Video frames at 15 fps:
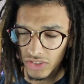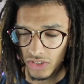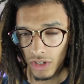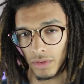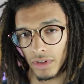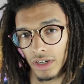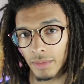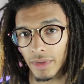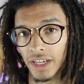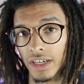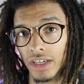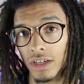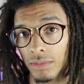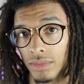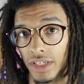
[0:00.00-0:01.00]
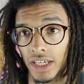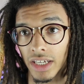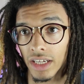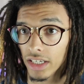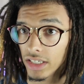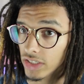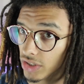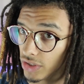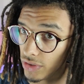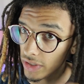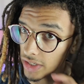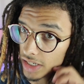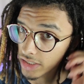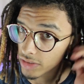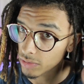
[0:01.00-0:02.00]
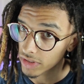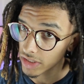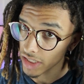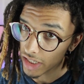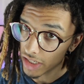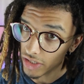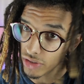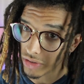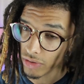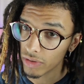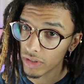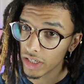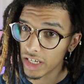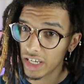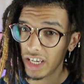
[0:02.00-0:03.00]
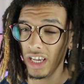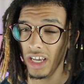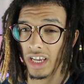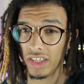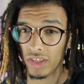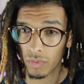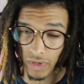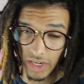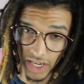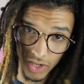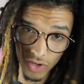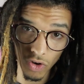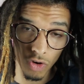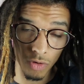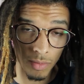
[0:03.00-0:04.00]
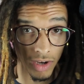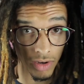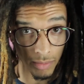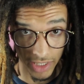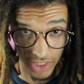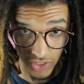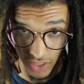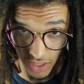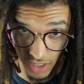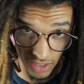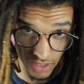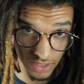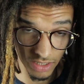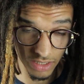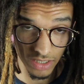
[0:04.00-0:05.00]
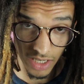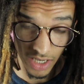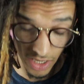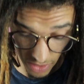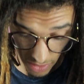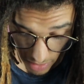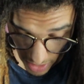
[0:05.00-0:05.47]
so I wanted to make an update and show you guys what's kind of new and the way I go about my dreadlocks and how I